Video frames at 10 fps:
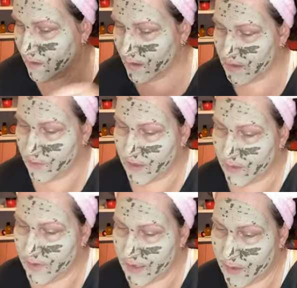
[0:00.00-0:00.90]
because I'm
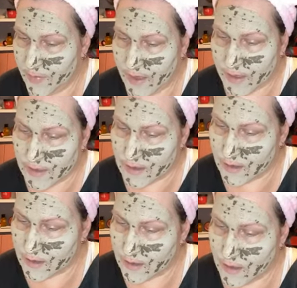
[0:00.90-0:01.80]
gonna make a mess
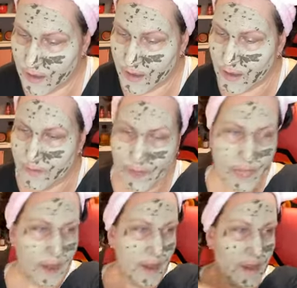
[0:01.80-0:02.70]

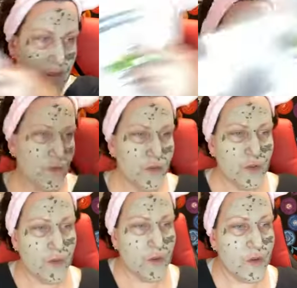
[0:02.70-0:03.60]
as
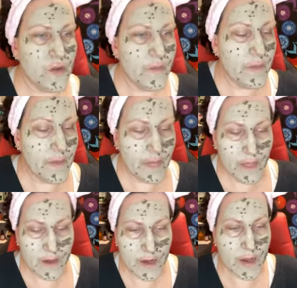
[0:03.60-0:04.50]
usual.
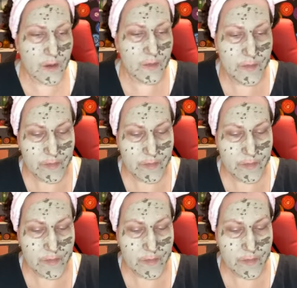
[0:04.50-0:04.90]
Now,